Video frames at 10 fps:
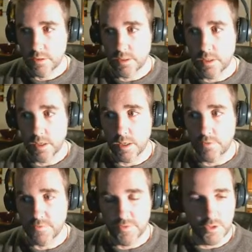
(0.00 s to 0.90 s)
Uh,
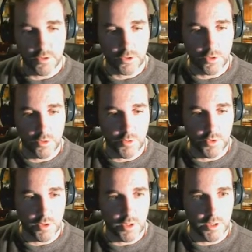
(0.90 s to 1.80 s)
if your
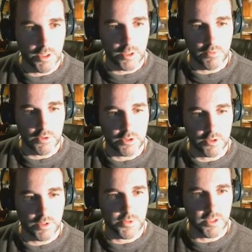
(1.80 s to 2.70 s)
computer already can run
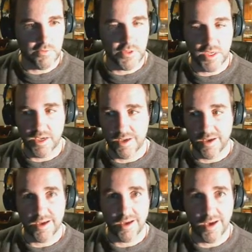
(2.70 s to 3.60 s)
scripts and everything,
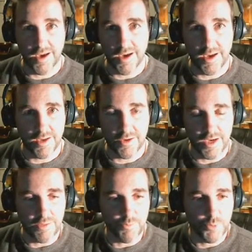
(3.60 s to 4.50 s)
I do,
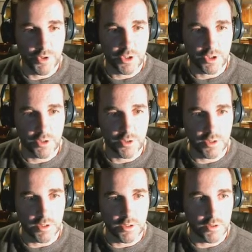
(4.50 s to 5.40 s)
I'm pretty sure that
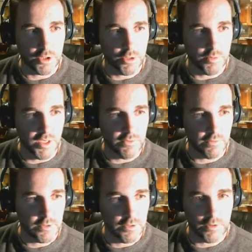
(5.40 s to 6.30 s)
it should be able
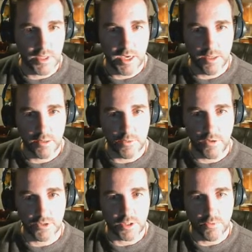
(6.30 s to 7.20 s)
to do that. I've
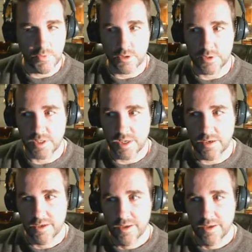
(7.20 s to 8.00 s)
just got Windows 10.